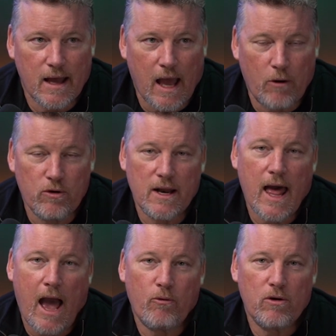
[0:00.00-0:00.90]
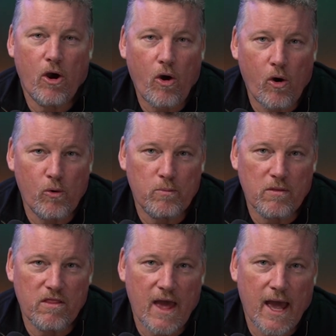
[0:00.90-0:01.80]
I would hope
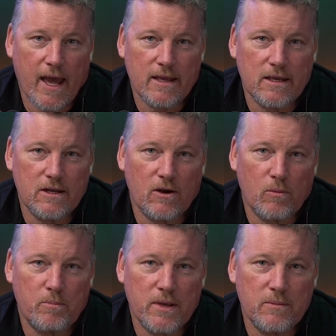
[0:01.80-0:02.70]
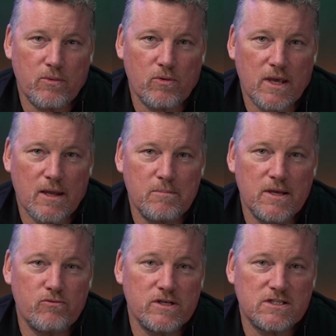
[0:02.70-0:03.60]
that, people can
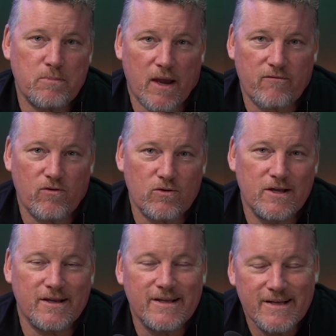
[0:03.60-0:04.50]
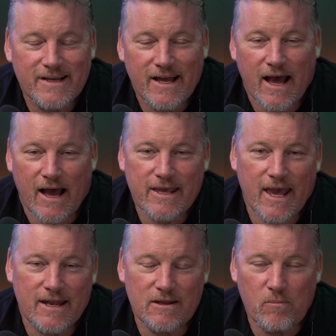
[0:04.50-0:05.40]
be respectful.
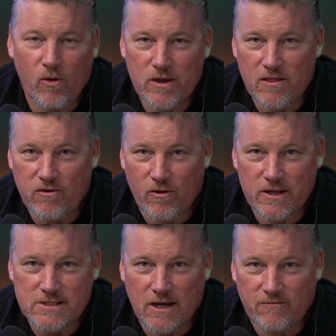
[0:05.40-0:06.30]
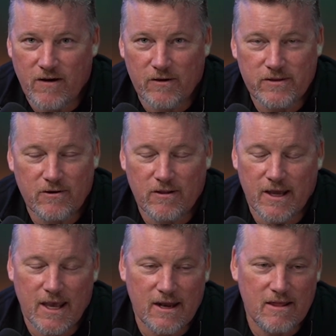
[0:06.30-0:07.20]
Again, the more you throw yourself out there
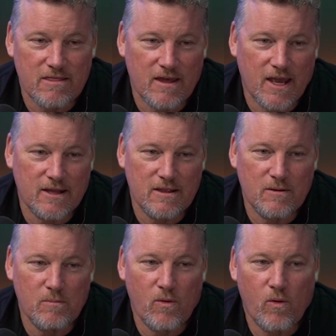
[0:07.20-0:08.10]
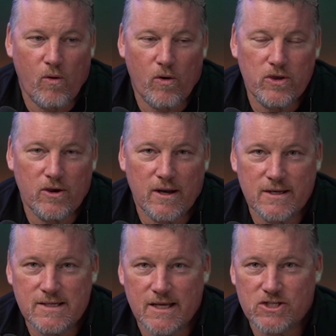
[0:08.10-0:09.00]
like anything, the more you're going to
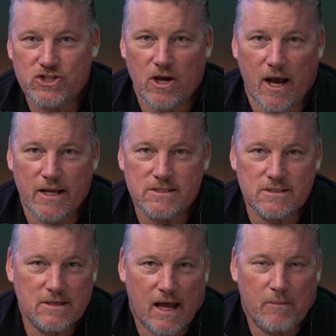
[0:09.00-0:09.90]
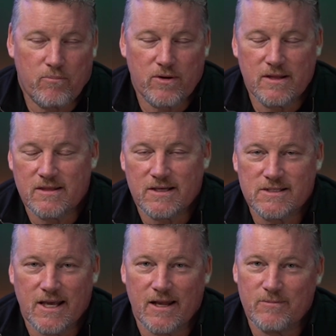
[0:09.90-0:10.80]
take shots. And I'm pretty
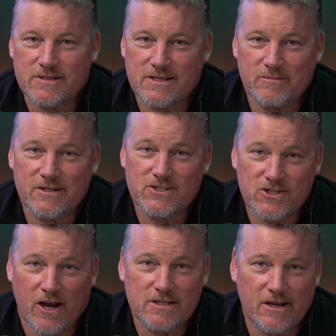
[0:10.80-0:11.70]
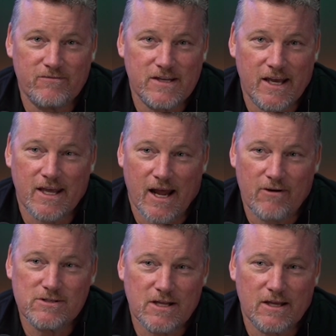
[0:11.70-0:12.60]
thick-skinned, but some of the shots I've taken,
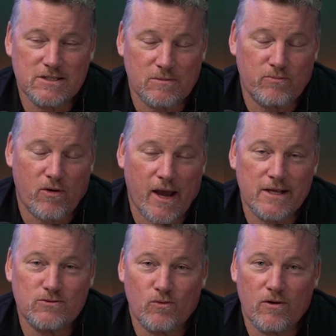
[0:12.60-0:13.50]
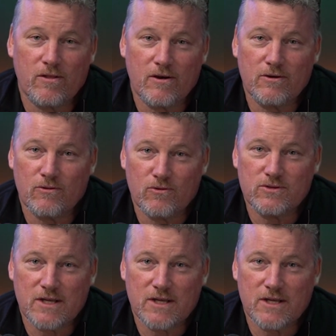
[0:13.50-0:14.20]
I was like surprised where those